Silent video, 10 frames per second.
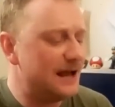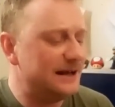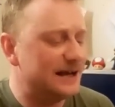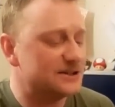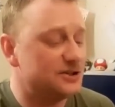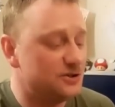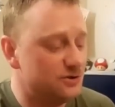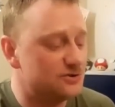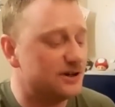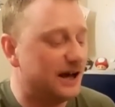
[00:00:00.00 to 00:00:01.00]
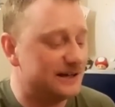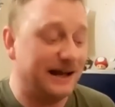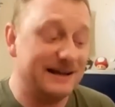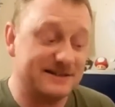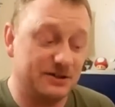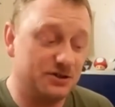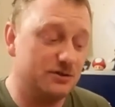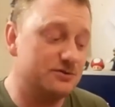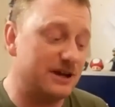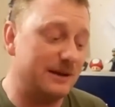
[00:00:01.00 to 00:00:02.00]
and has the huge
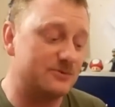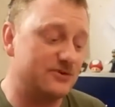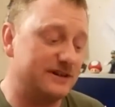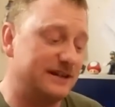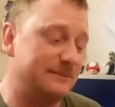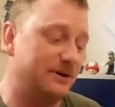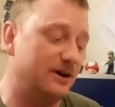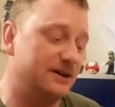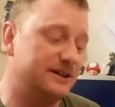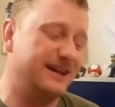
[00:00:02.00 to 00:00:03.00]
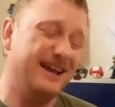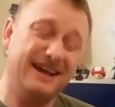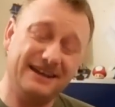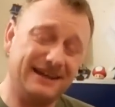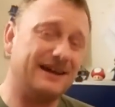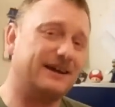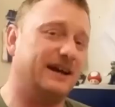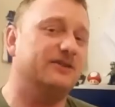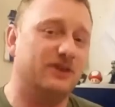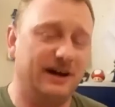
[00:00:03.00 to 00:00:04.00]
Amstrad name behind it. Yeah,
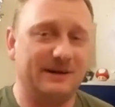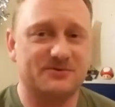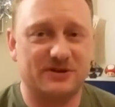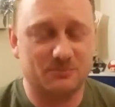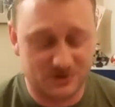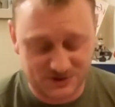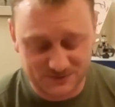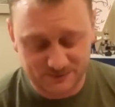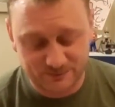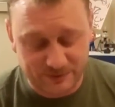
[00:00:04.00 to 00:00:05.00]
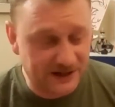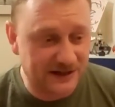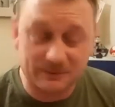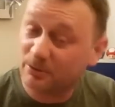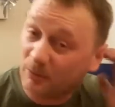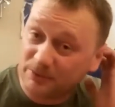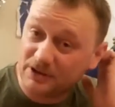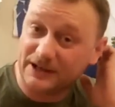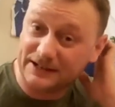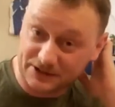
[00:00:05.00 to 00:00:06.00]
okay, right. Amstrad was big and
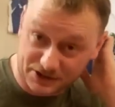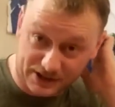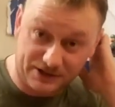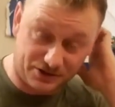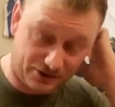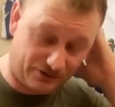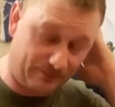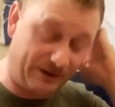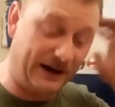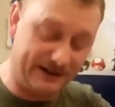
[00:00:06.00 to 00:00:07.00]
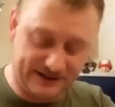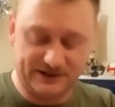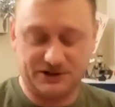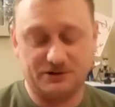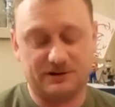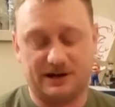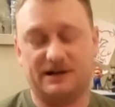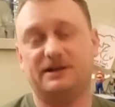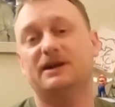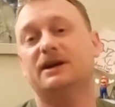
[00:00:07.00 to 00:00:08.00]
popular in Europe and in the
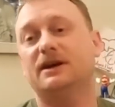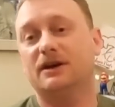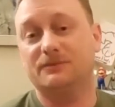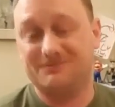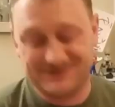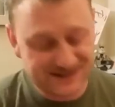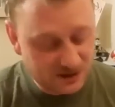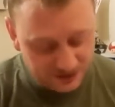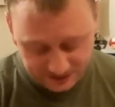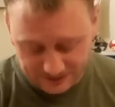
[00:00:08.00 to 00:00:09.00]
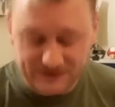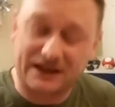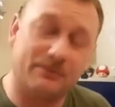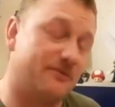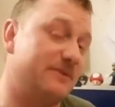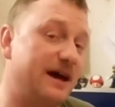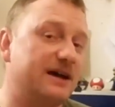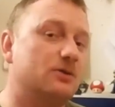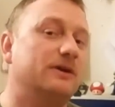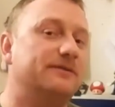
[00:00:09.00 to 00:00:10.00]
UK, so if they're coming from
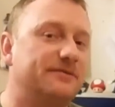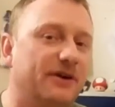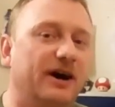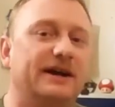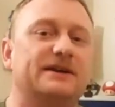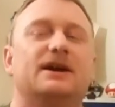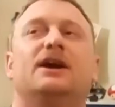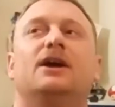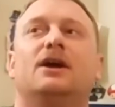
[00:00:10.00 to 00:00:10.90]
that angle, then fine.